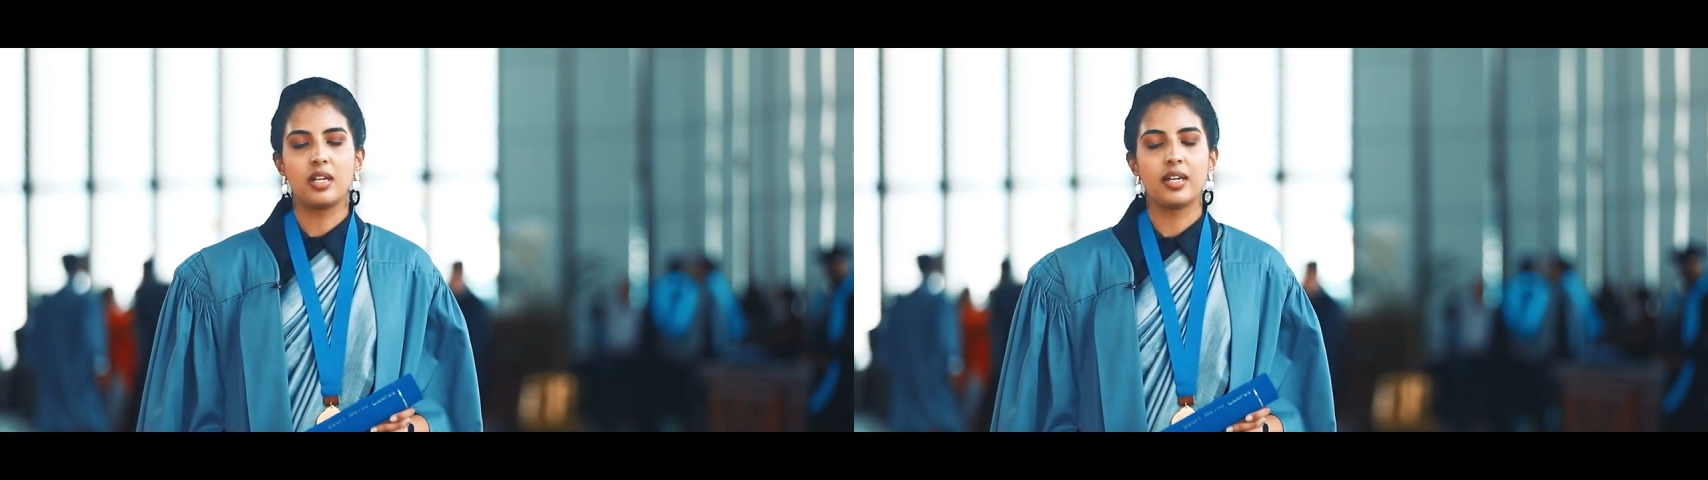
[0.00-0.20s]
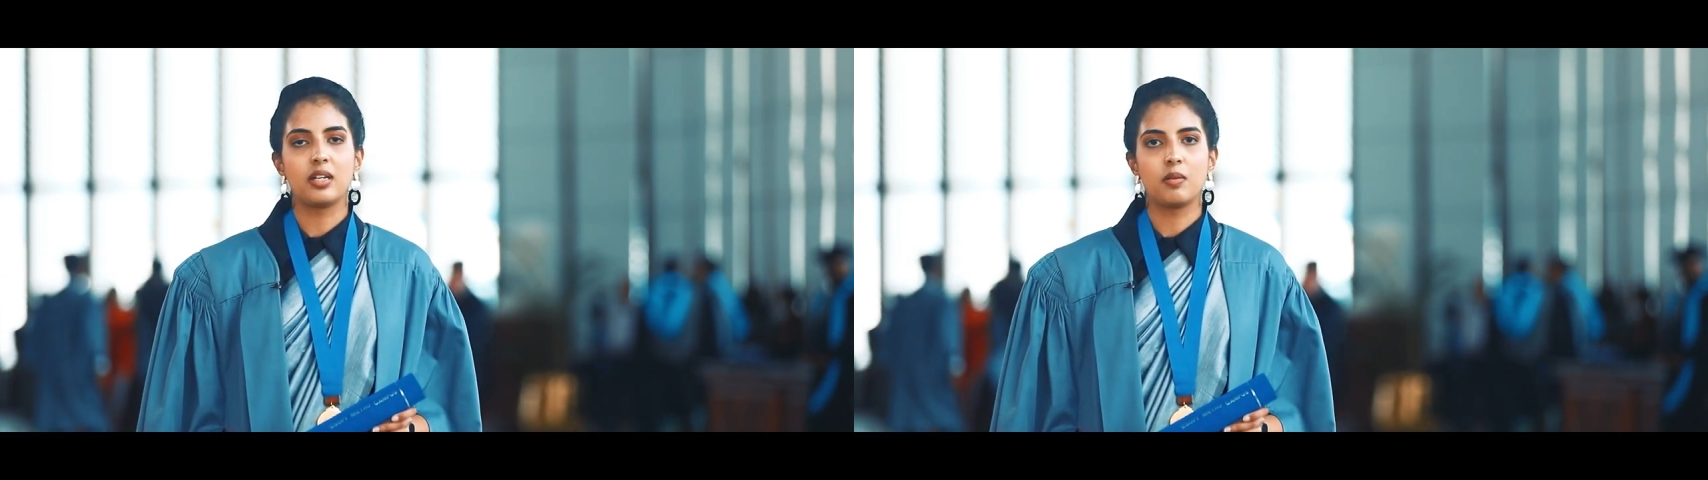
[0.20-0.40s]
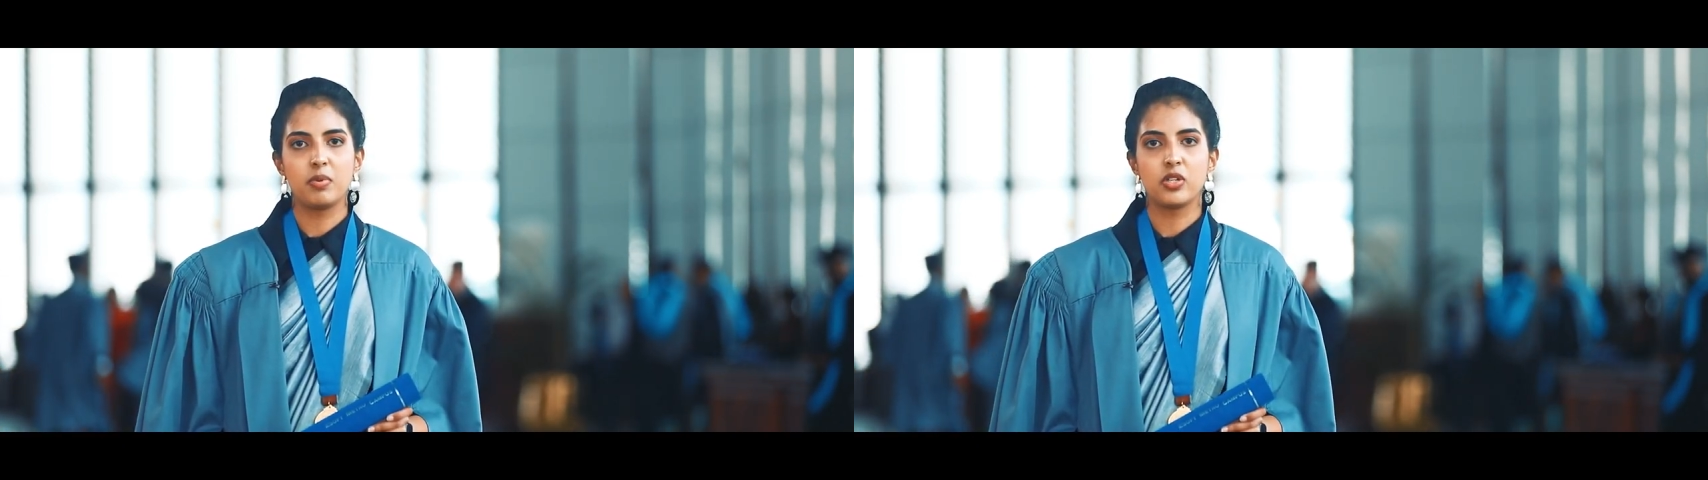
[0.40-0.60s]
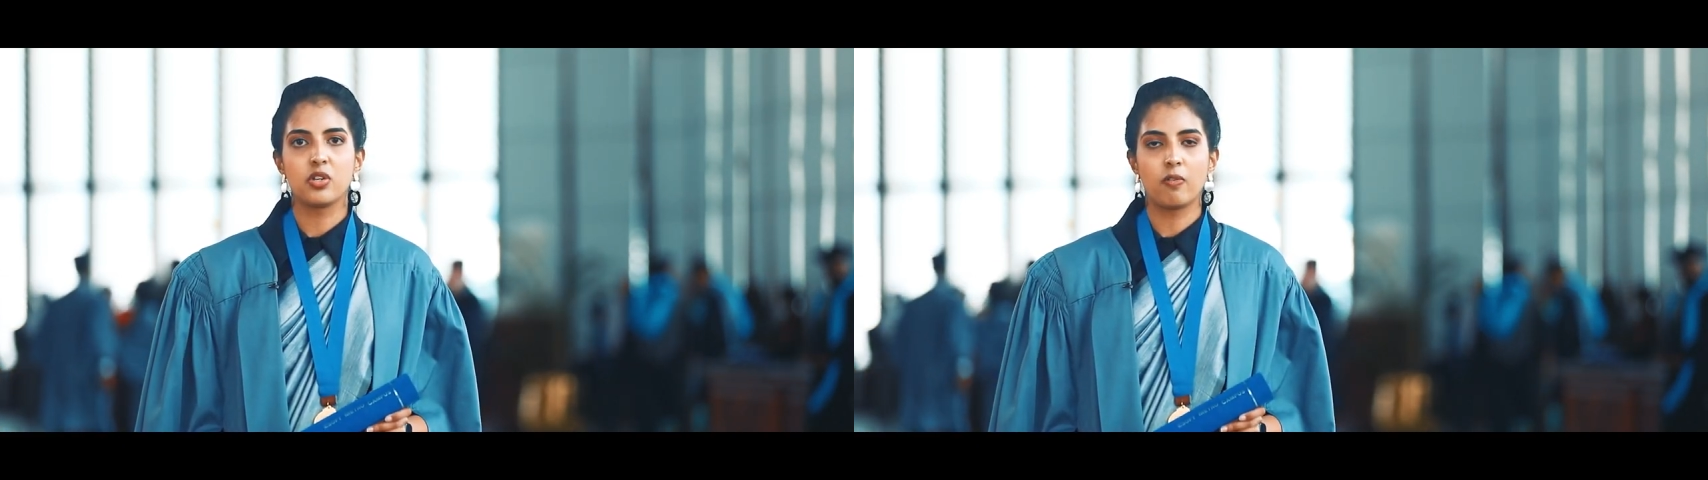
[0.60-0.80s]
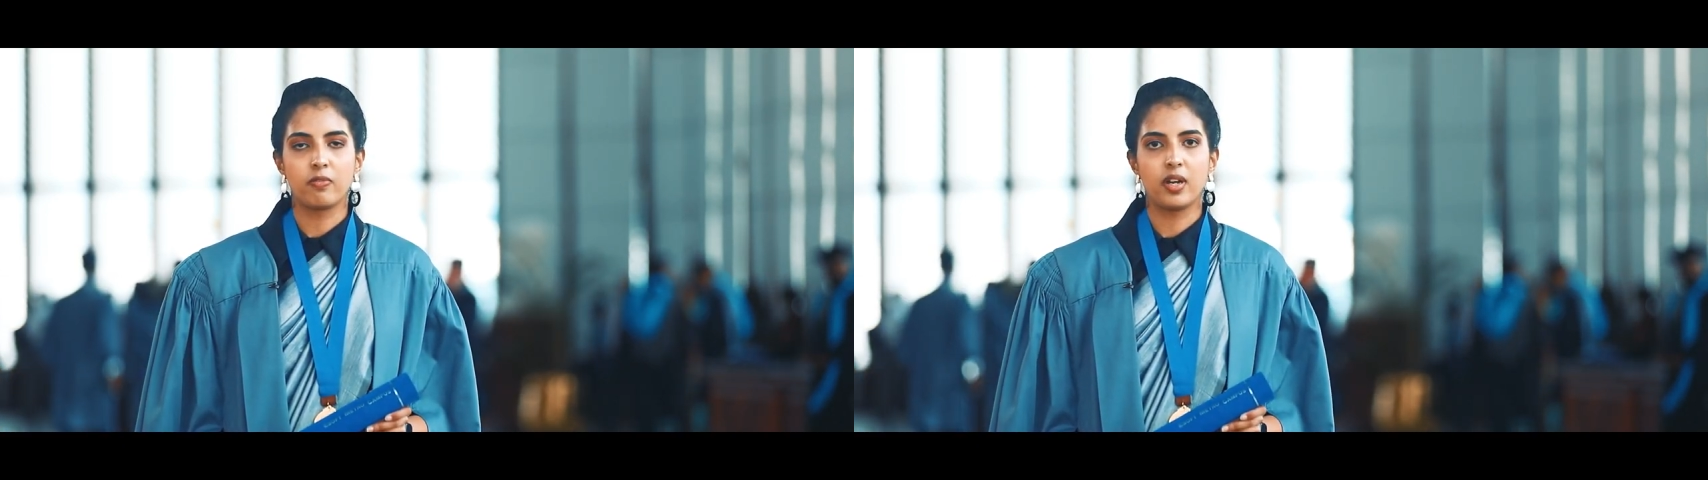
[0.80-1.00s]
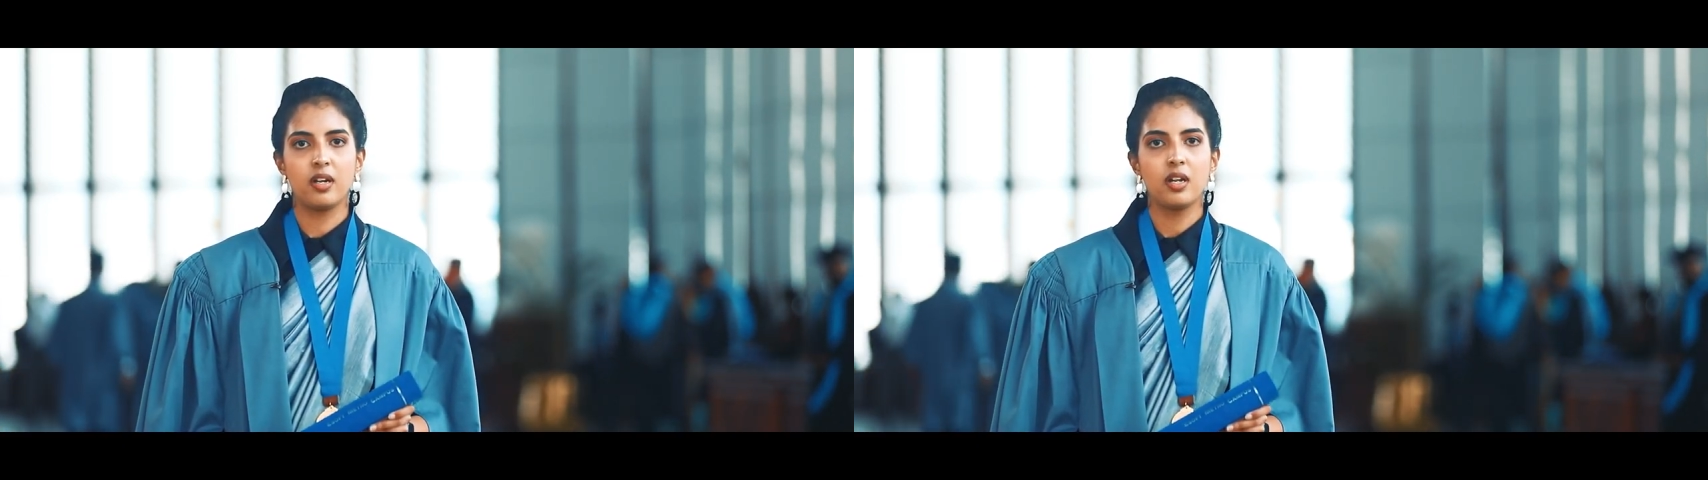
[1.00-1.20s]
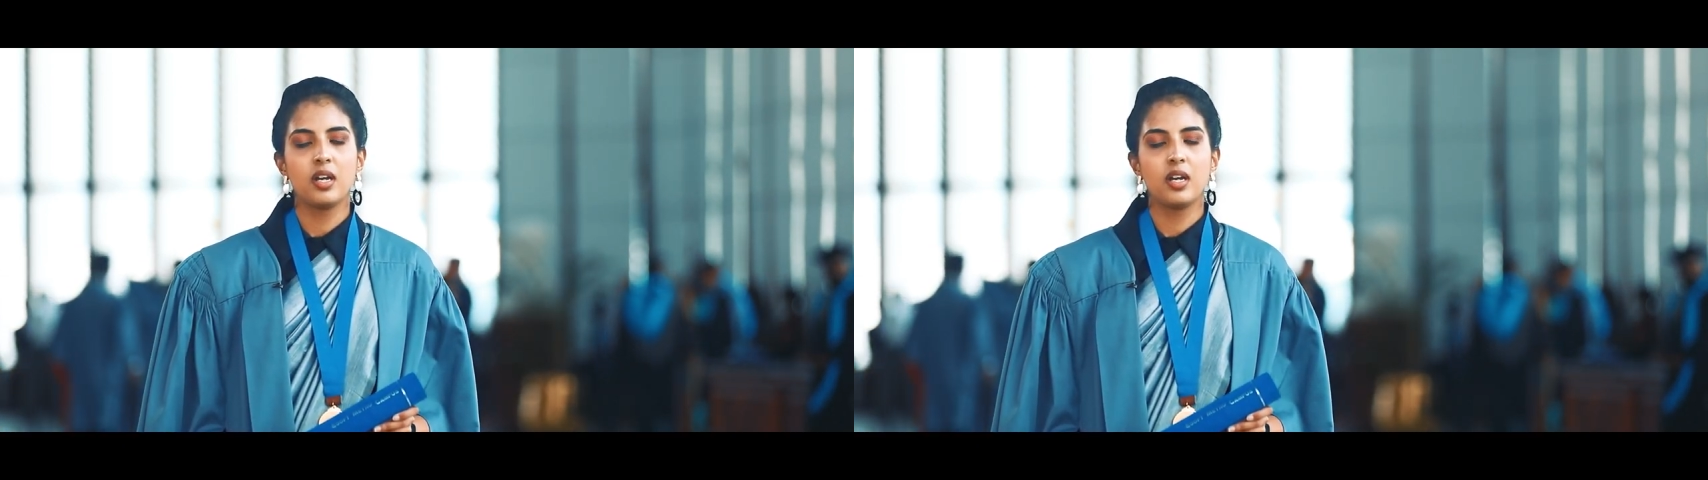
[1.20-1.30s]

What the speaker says: let it be software,